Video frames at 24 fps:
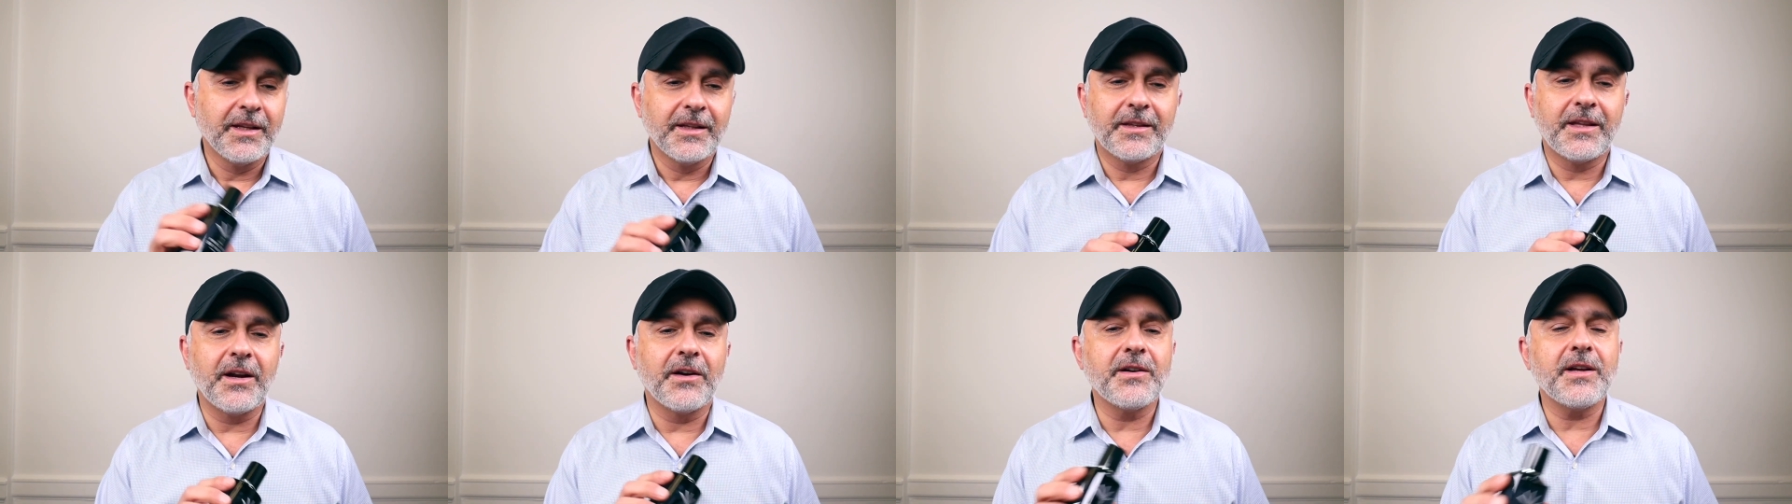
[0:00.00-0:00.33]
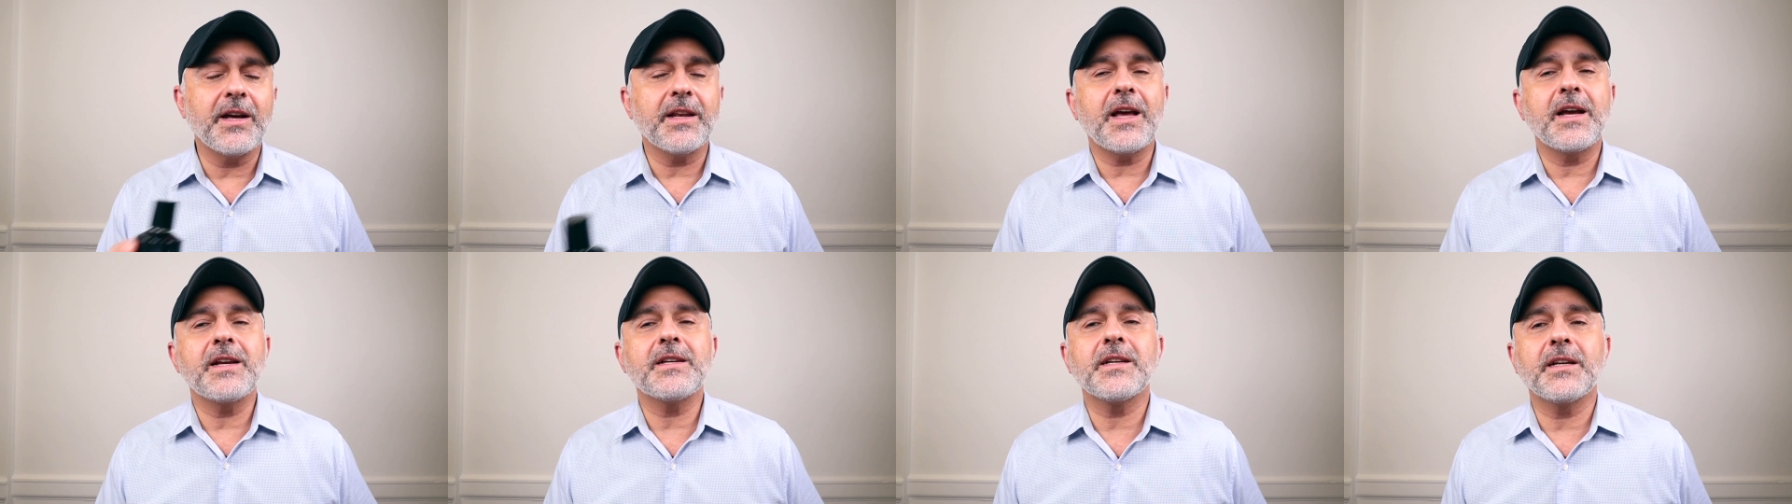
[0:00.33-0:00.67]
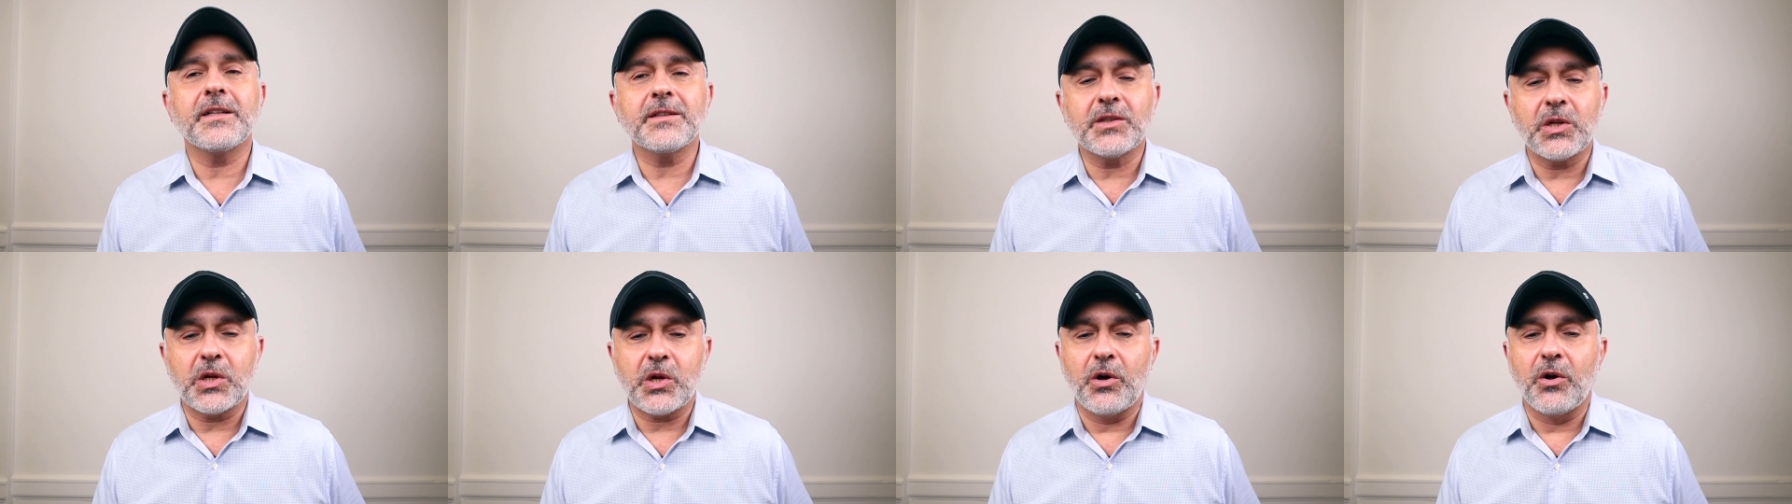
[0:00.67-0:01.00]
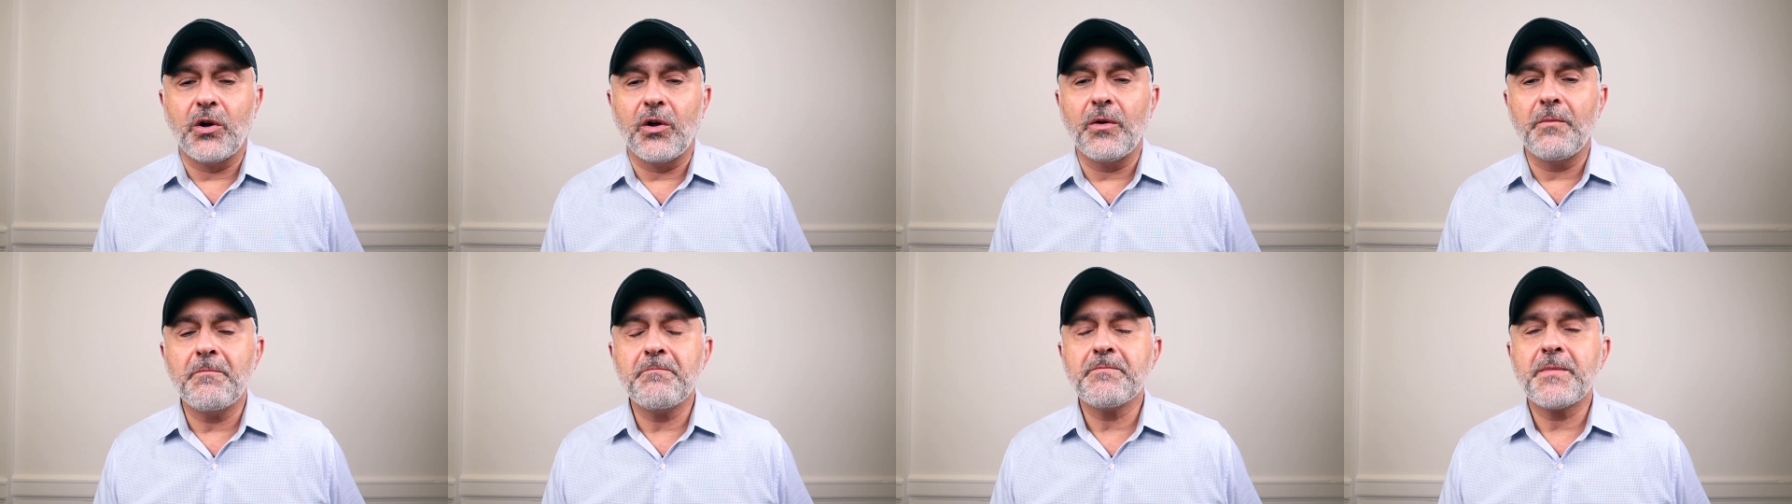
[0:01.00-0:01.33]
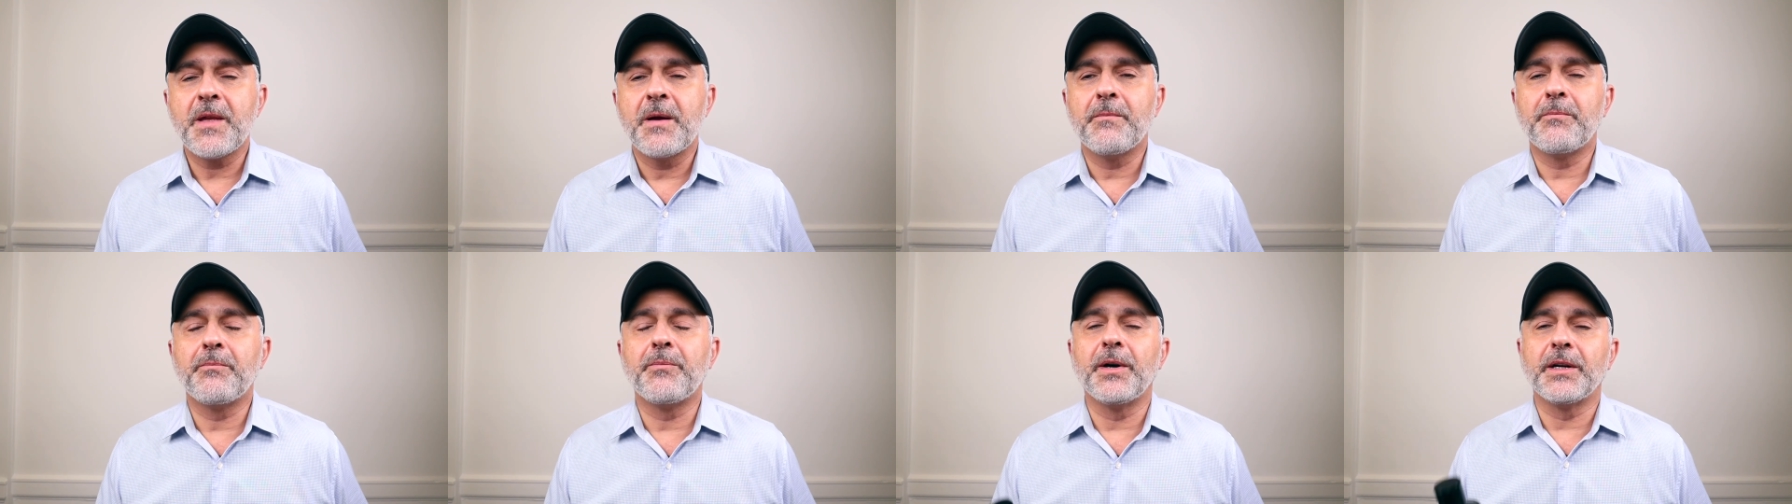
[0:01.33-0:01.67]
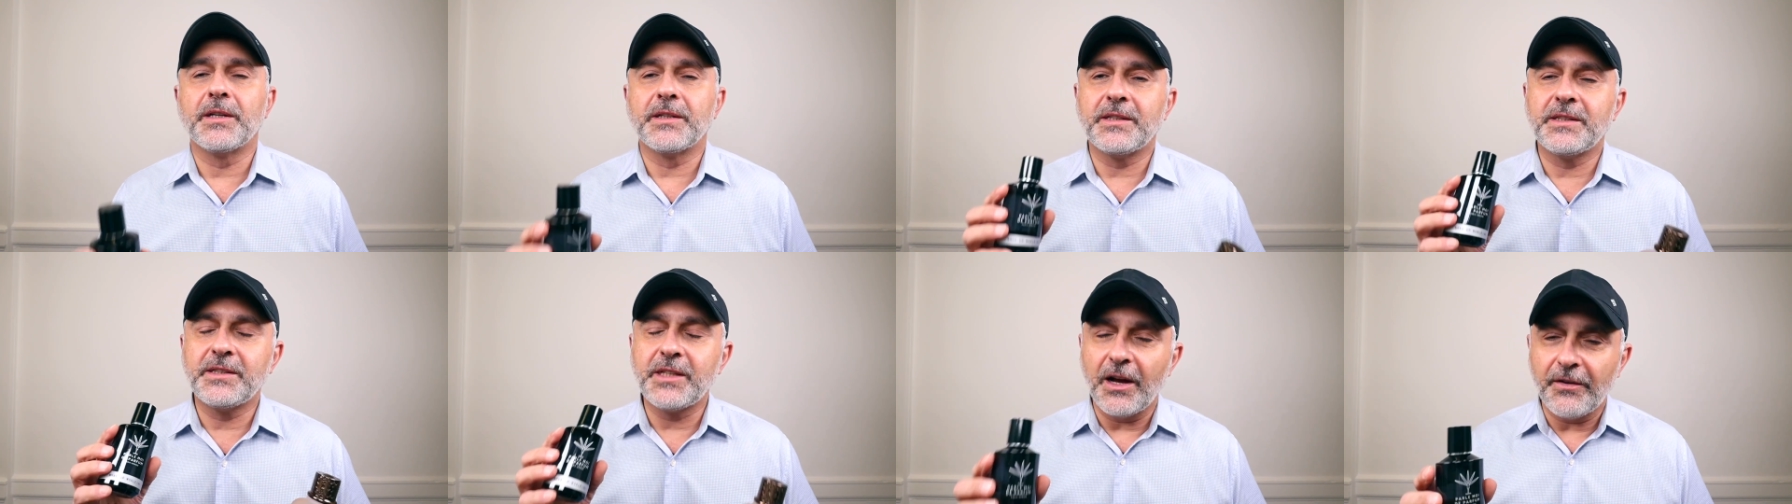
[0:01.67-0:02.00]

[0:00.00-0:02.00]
They're not identical, but